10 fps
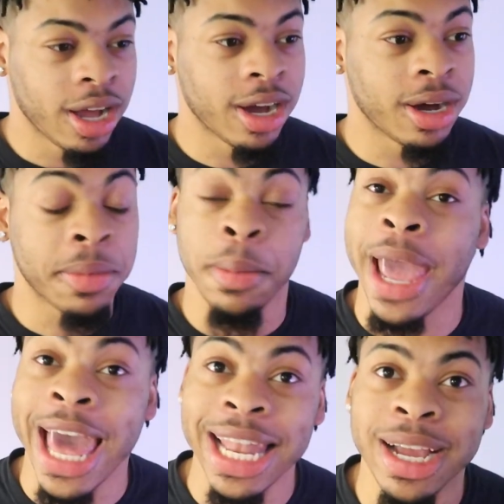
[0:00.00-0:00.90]
Um,
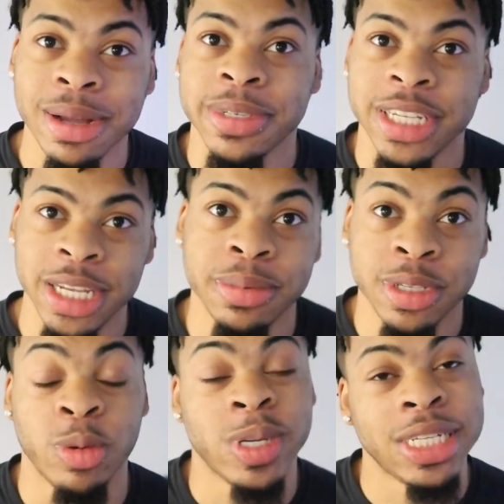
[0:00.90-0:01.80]
I'ma act like I'm asleep.
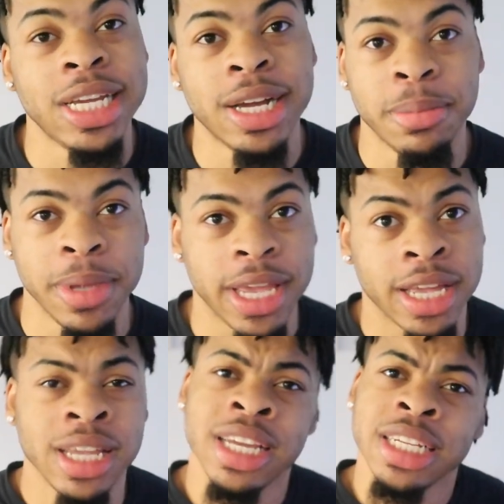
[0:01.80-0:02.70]
So when she come
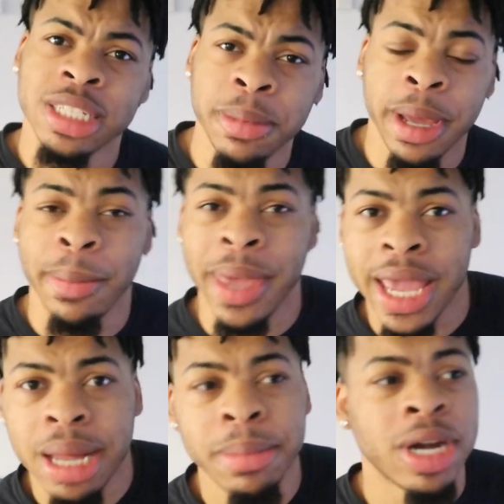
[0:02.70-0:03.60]
in, she i be like,
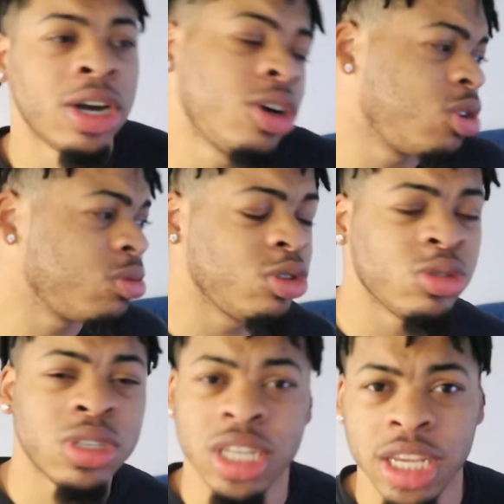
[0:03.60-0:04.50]
babe, I'm home,
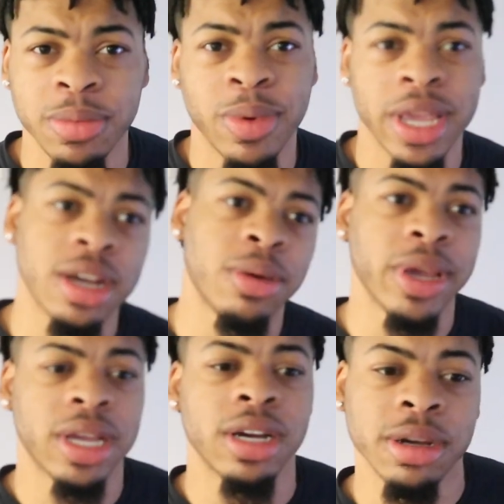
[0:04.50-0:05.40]
you sleep, wake up,
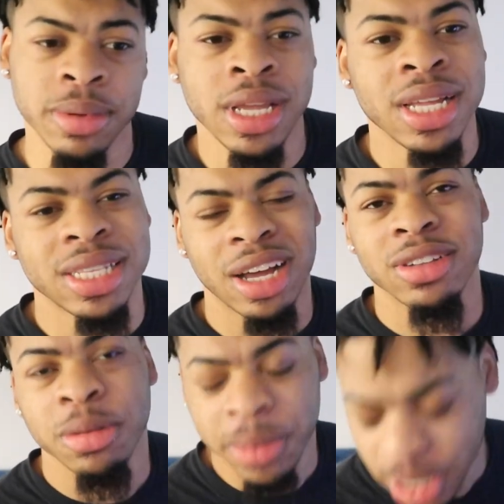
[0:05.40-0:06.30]
wake up, talk to